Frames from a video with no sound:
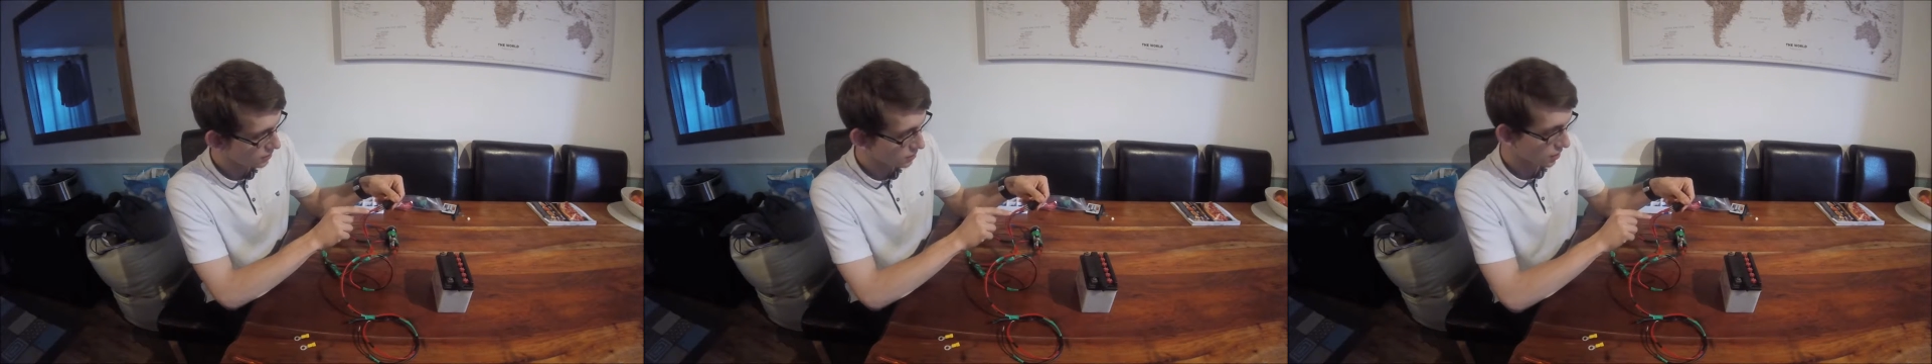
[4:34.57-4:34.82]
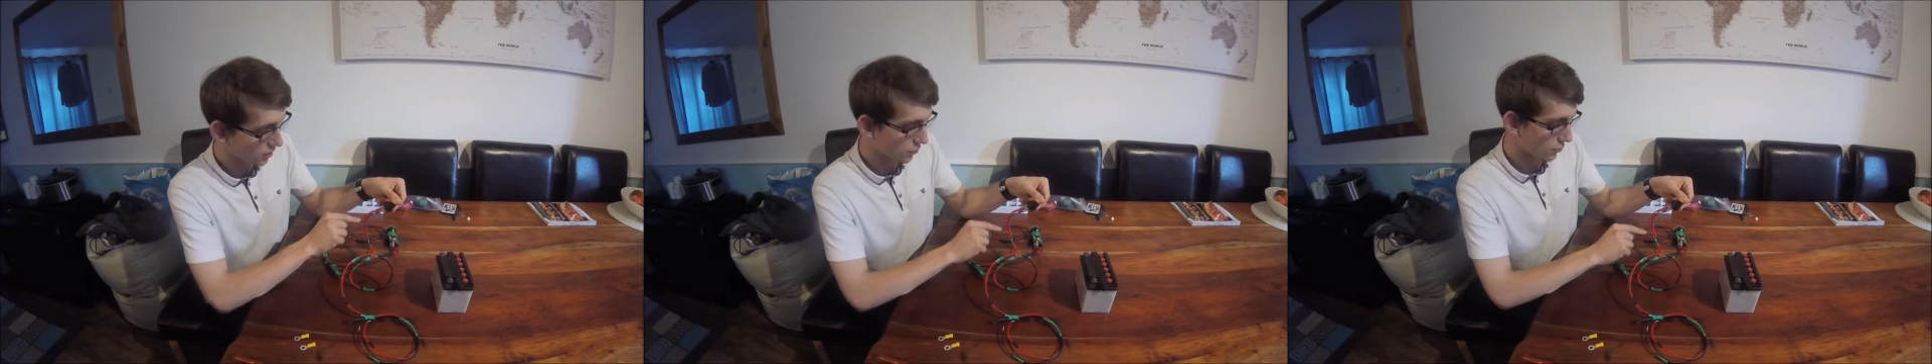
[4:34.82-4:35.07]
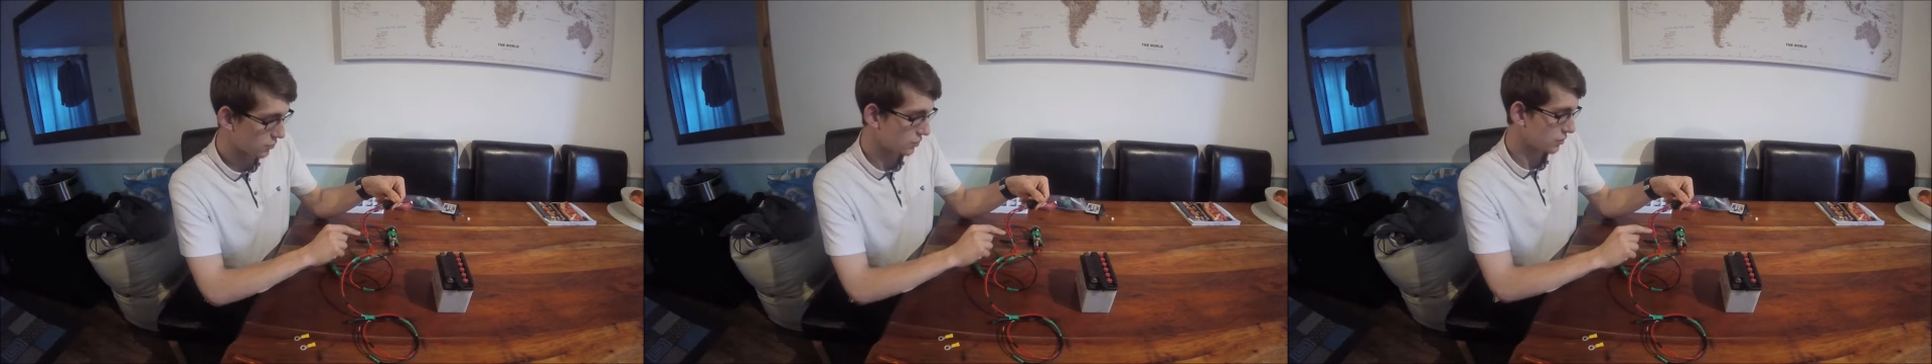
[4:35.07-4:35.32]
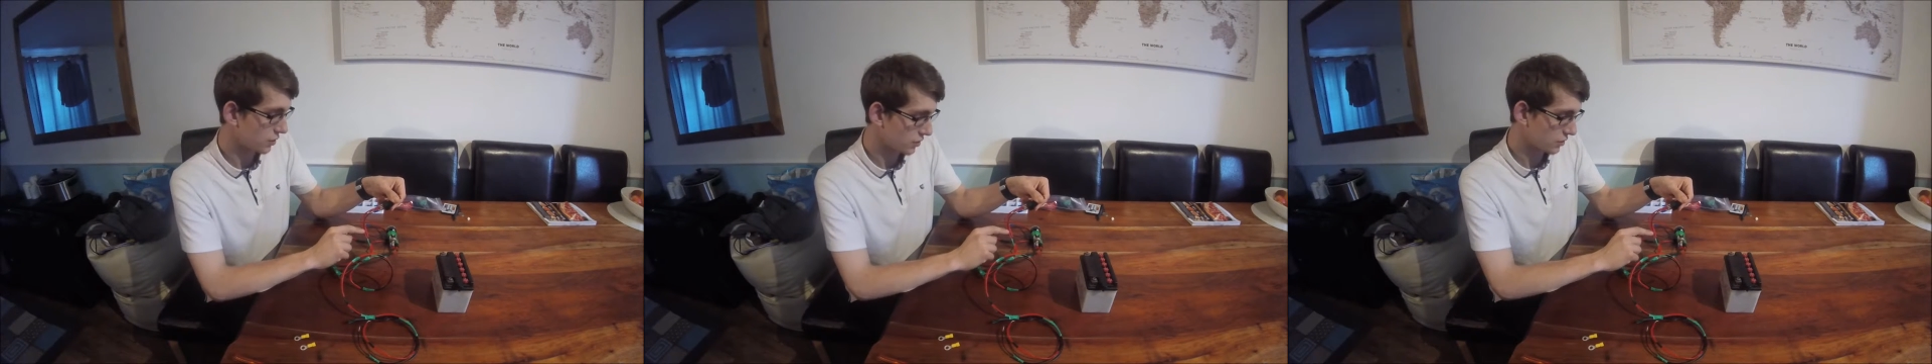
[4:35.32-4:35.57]
to go
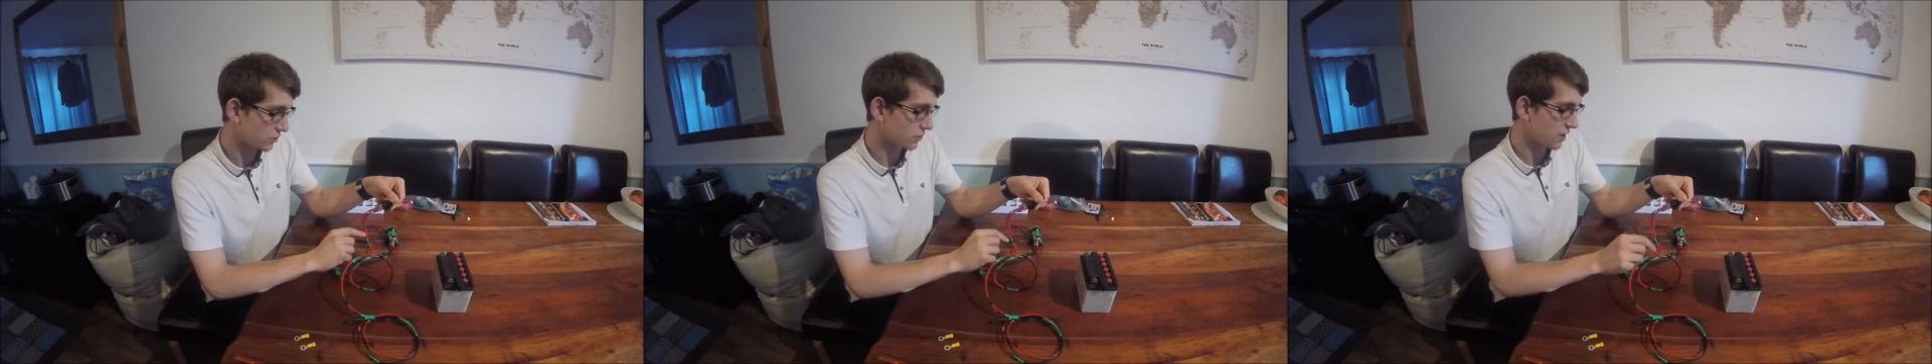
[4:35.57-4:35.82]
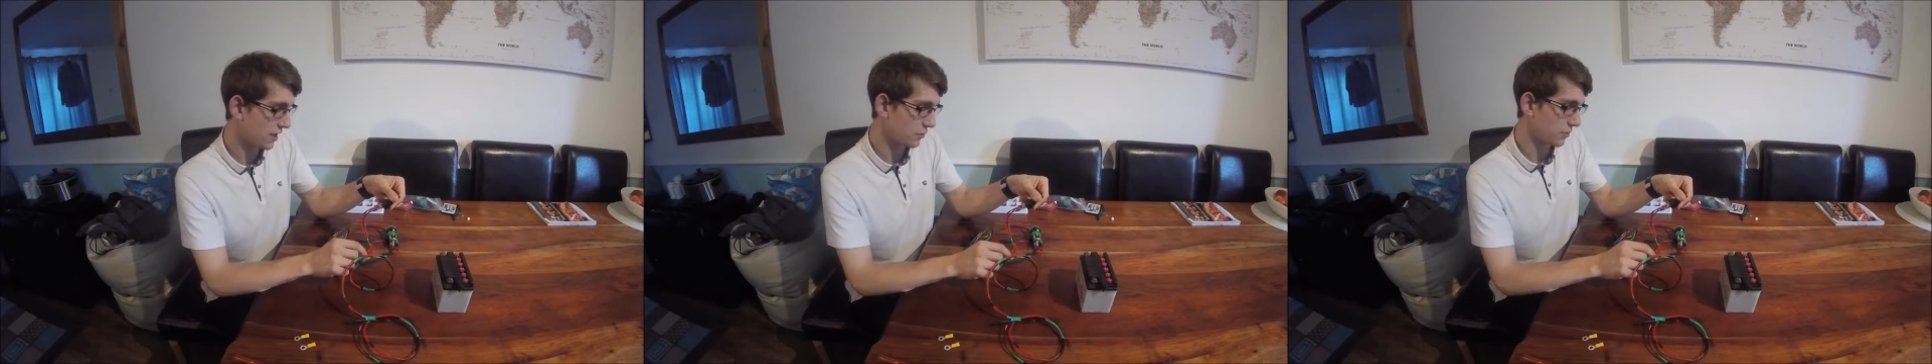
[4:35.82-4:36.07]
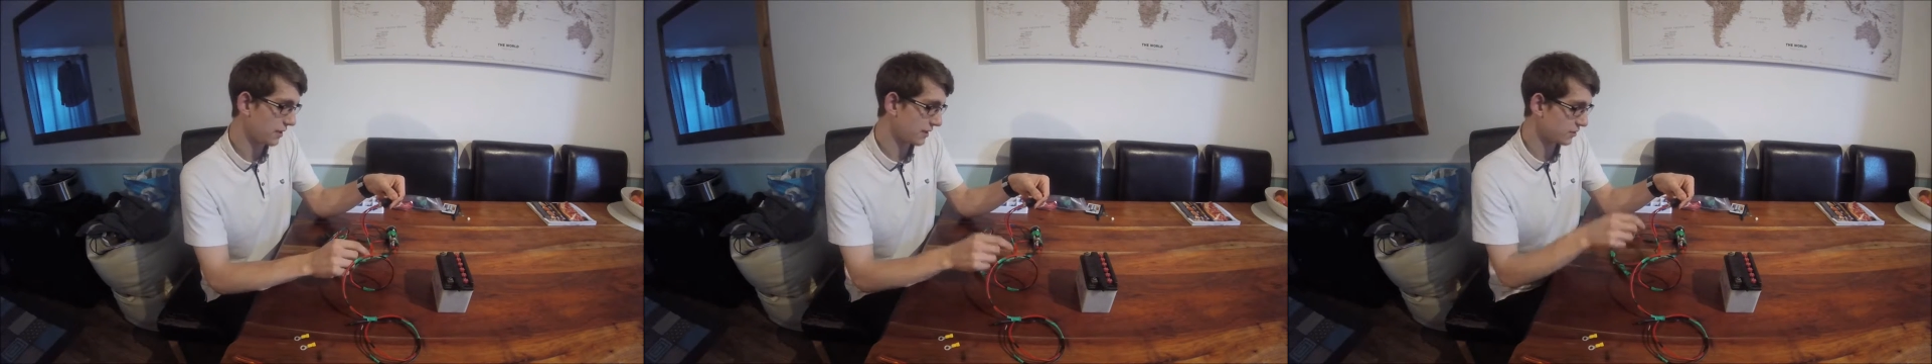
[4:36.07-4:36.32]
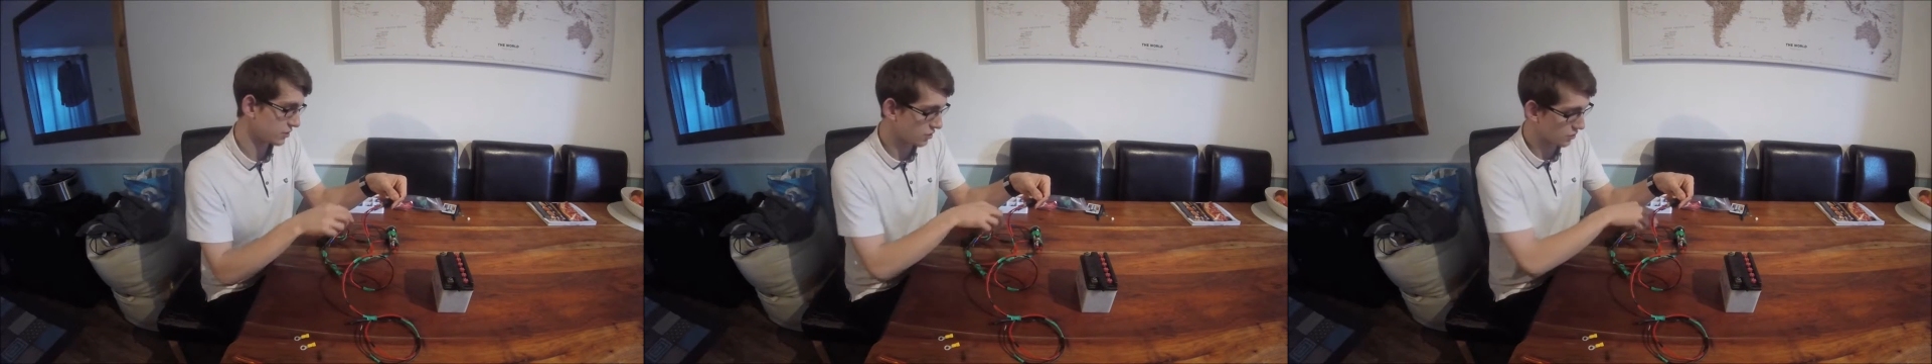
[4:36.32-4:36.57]
down
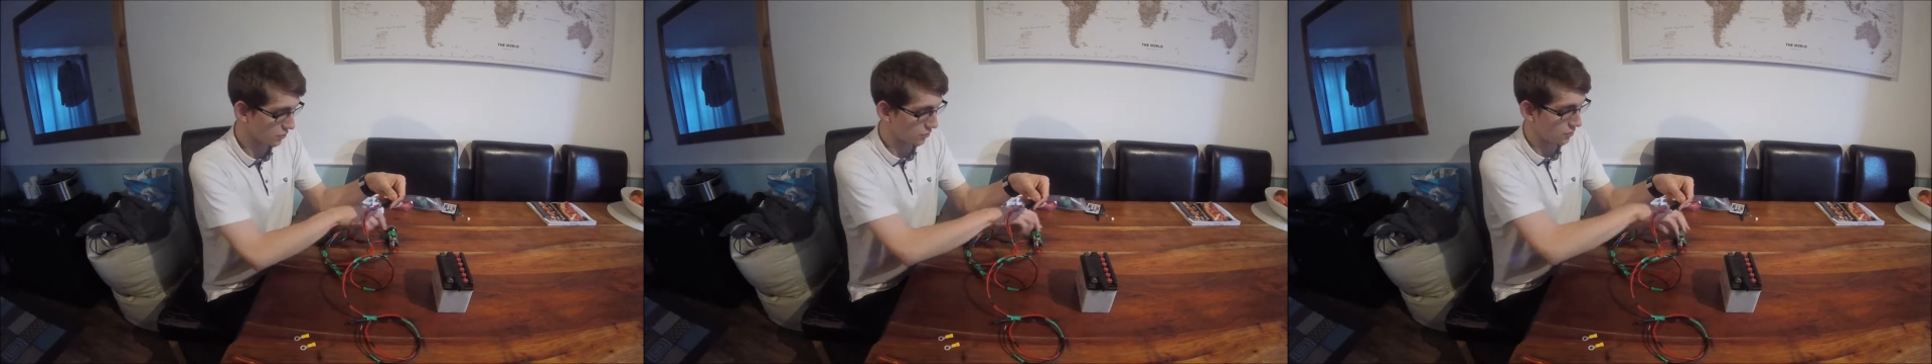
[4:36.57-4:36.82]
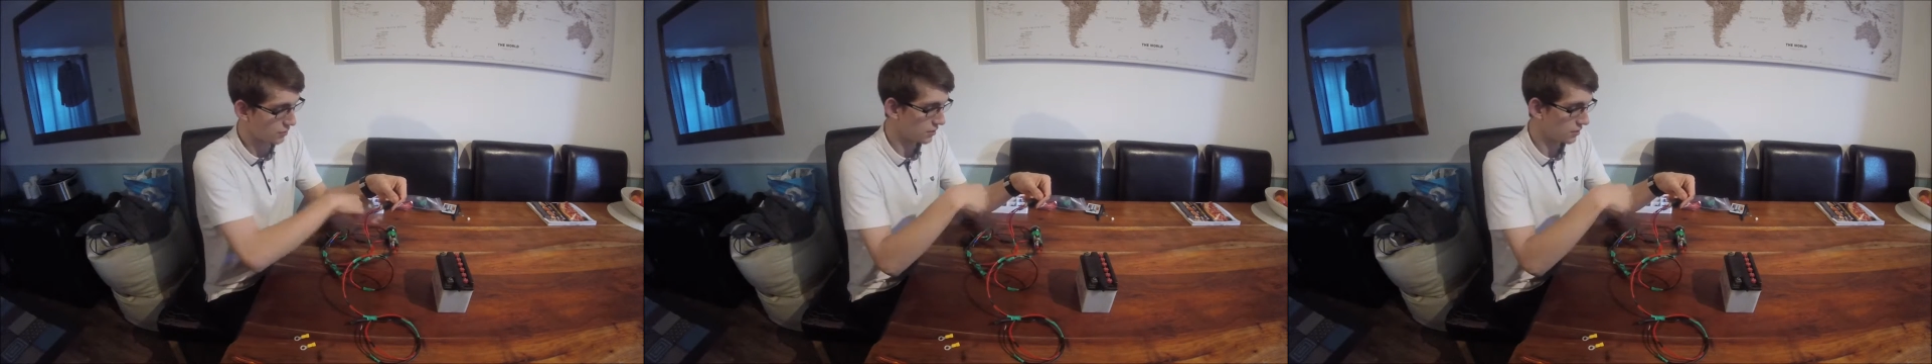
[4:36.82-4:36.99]
into